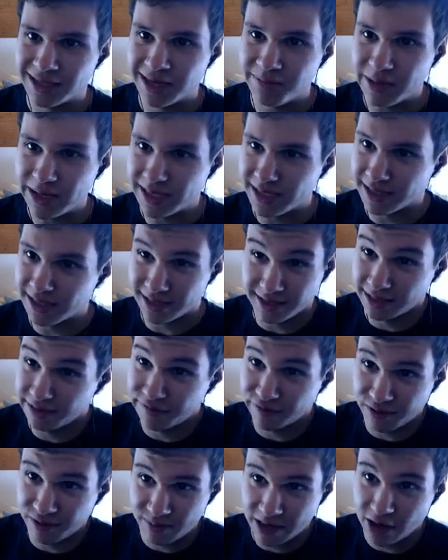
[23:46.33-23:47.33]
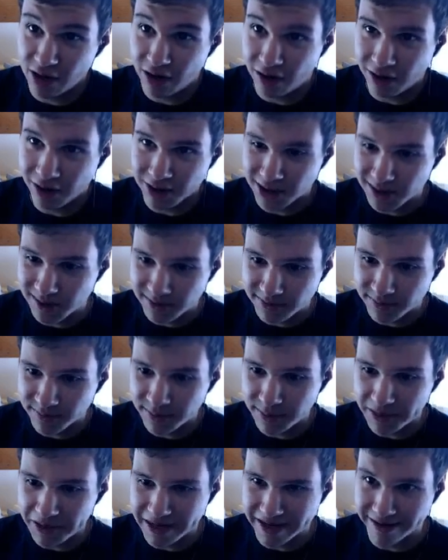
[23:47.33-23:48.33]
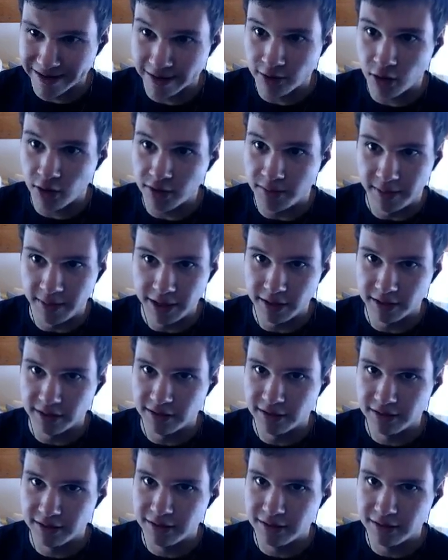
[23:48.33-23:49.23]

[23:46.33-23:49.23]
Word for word: I basically live on my own just with people that annoy me.